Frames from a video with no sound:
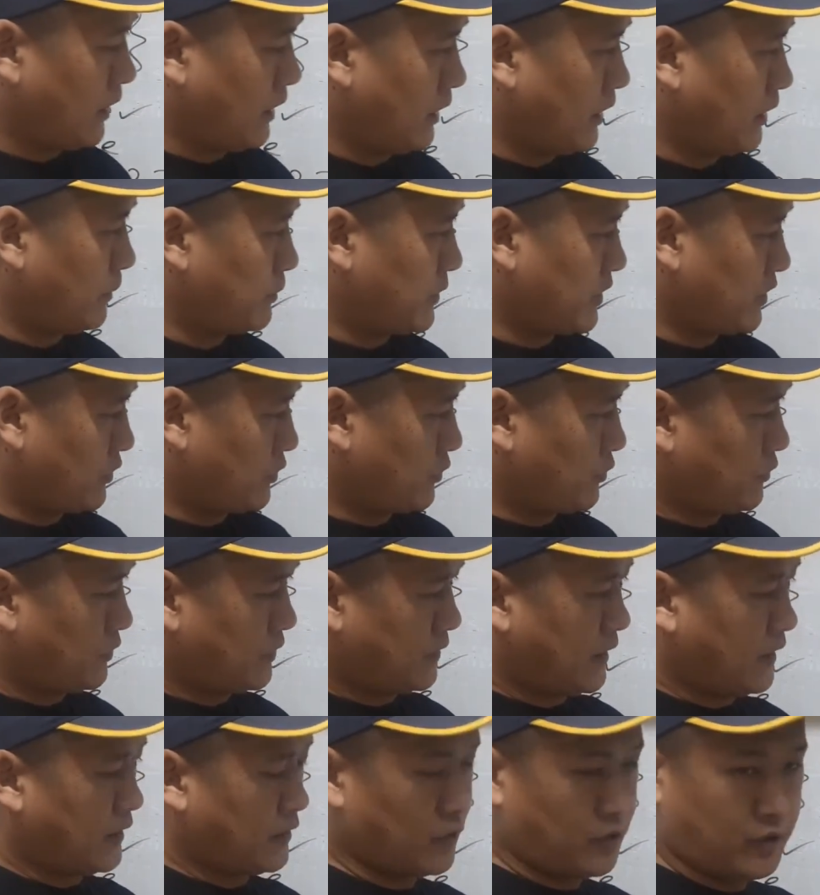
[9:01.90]
8 plus 2
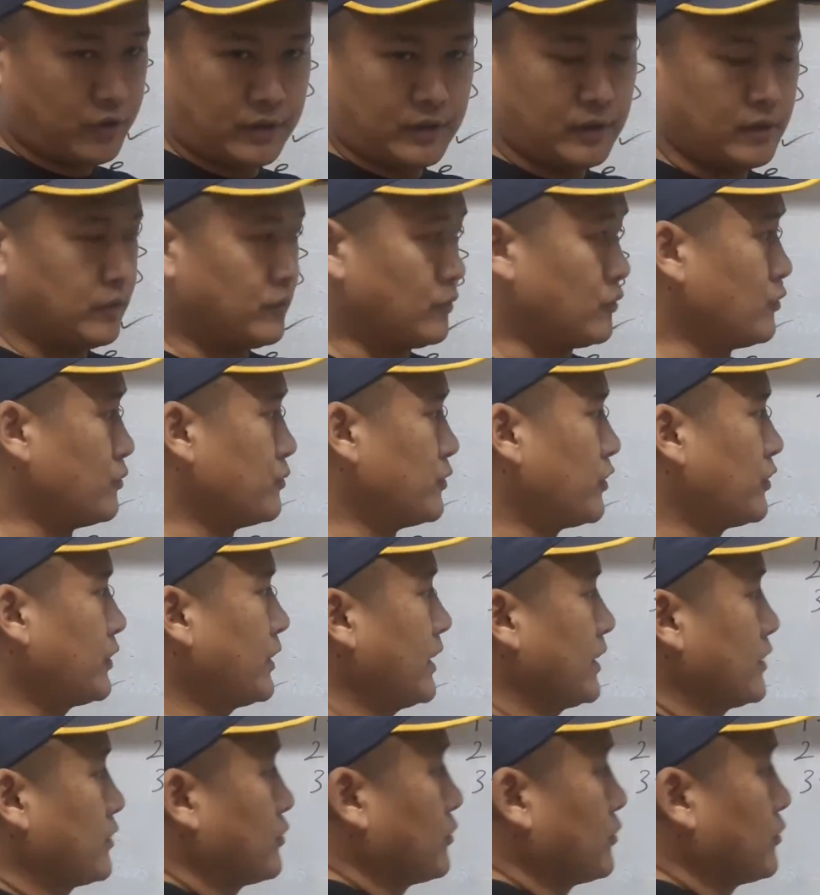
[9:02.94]
10 still two more has